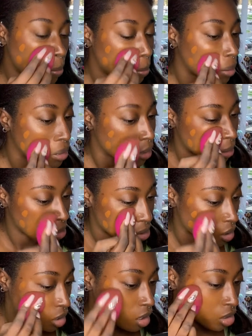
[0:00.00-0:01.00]
But then the
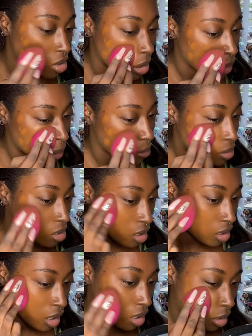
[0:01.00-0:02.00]
color changes,
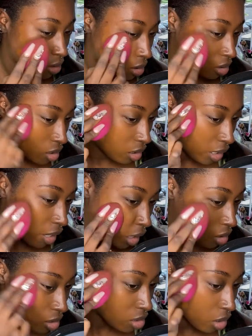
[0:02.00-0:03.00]
and then, yeah,
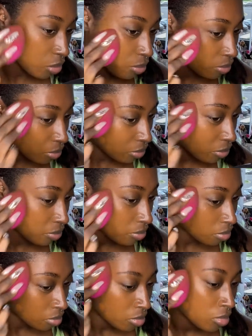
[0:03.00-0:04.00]
so.
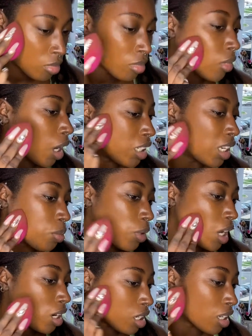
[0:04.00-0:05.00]
I did what
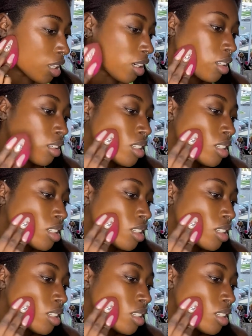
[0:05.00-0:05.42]
I did.